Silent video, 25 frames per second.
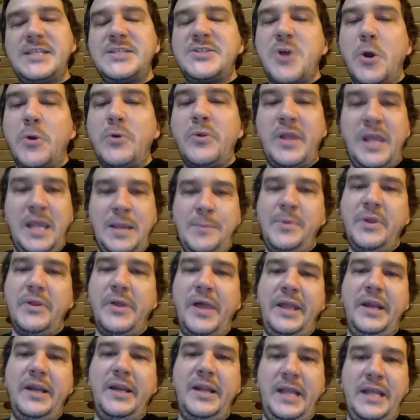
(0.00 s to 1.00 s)
totally
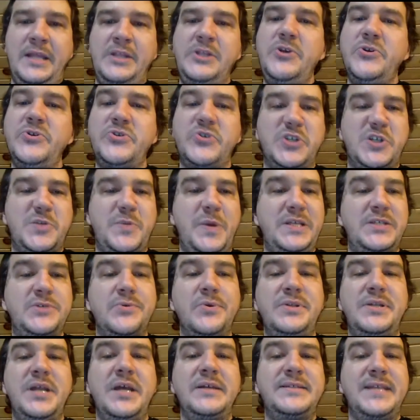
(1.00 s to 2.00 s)
emulated in user space, so
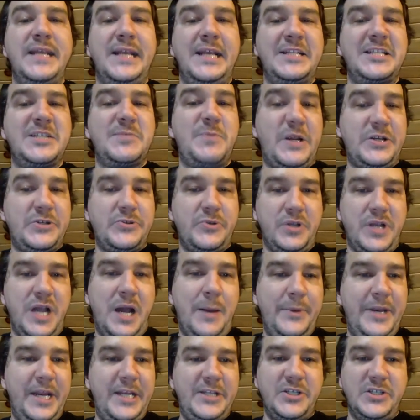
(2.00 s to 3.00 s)
it doesn't get special
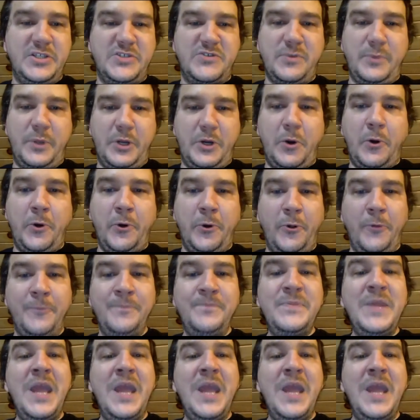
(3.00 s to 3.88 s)
accommodations from the kernel.